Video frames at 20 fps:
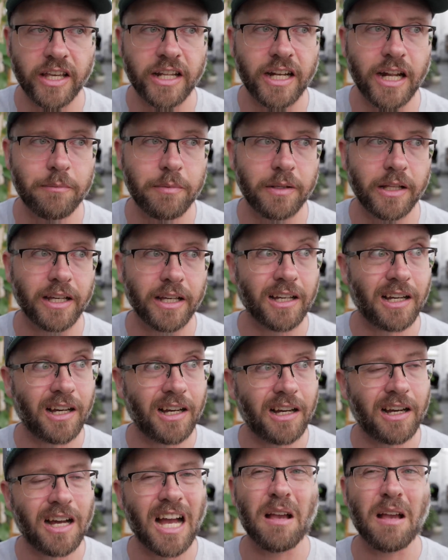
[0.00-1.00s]
And I'd be like,
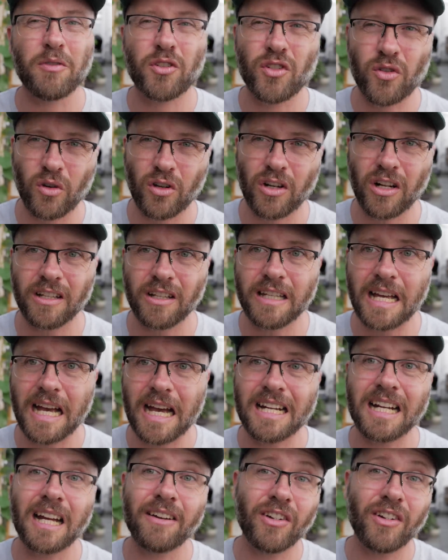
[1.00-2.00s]
uh, I'm short on
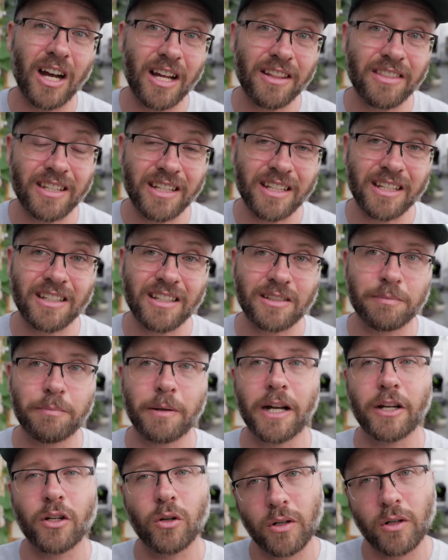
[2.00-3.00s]
that. I've got this,
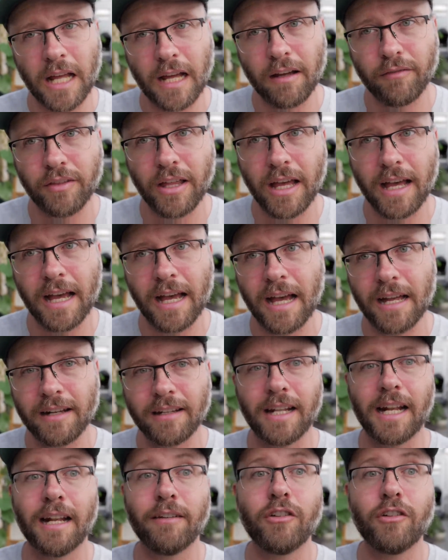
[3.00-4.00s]
but I don't have
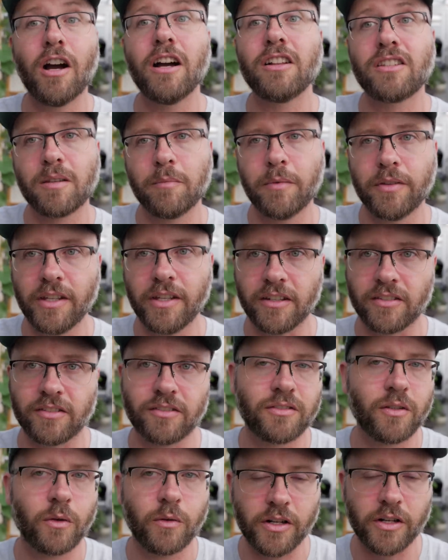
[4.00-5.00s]
that. And I've got some of this,
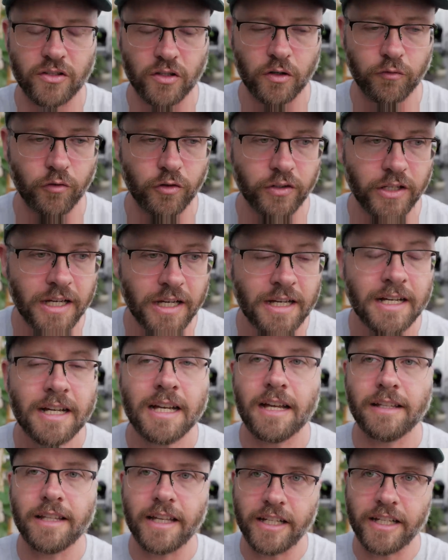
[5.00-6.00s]
so on and so forth.
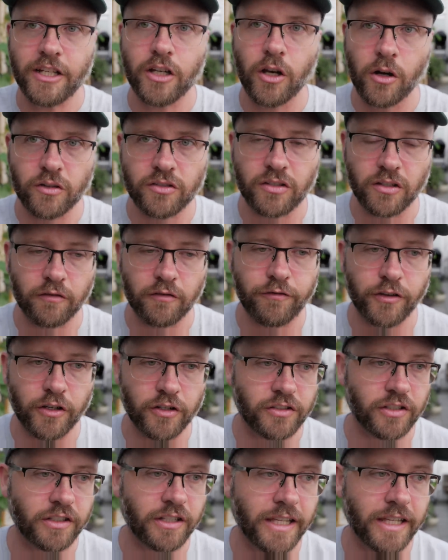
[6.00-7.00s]
And then he goes and
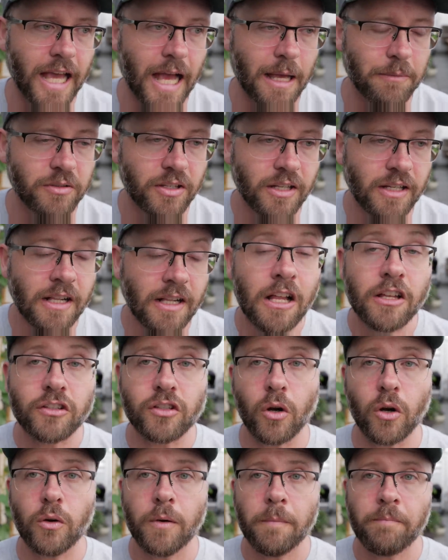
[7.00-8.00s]
fills in the gaps.
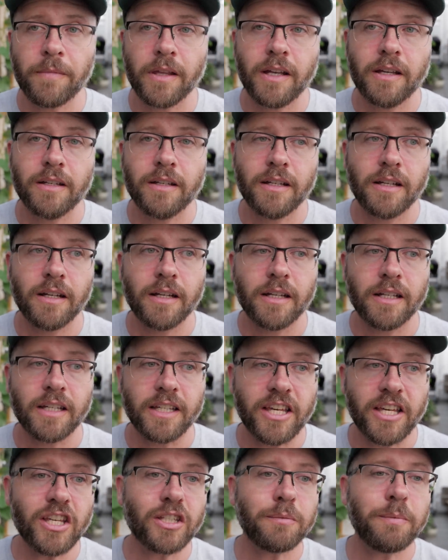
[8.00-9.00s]
So
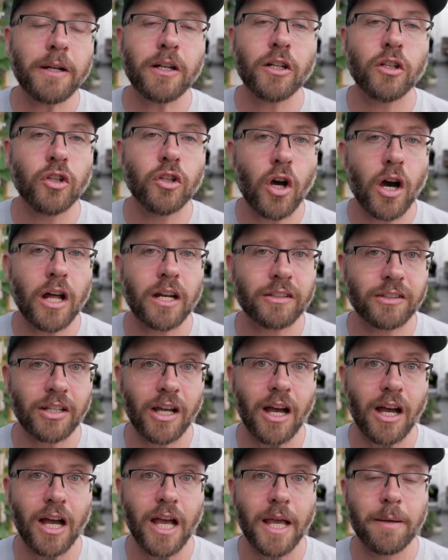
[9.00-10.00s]
he spent a lot of
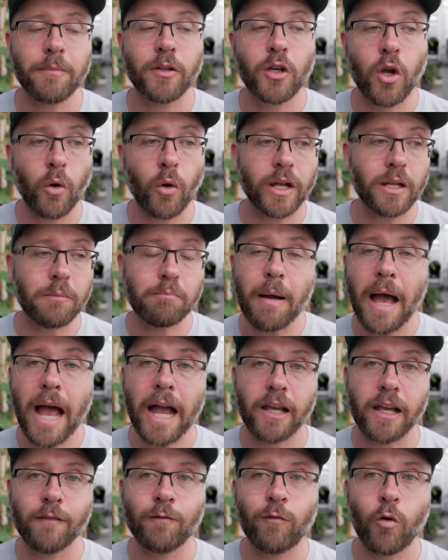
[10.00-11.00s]
time going
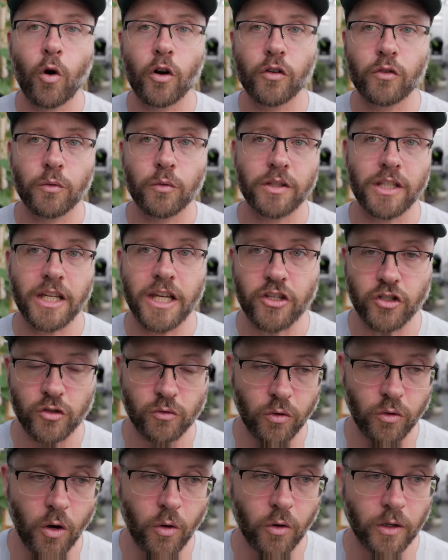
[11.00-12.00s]
back and forth with
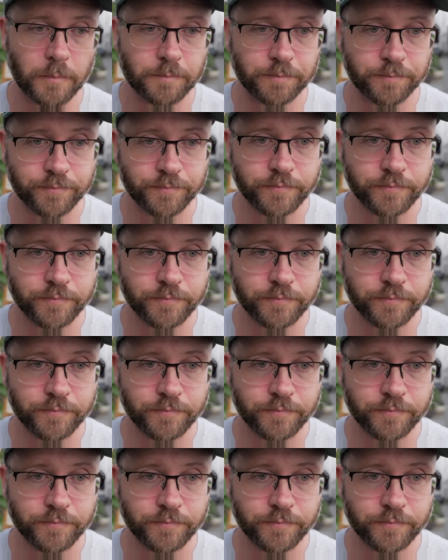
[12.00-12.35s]
each grower.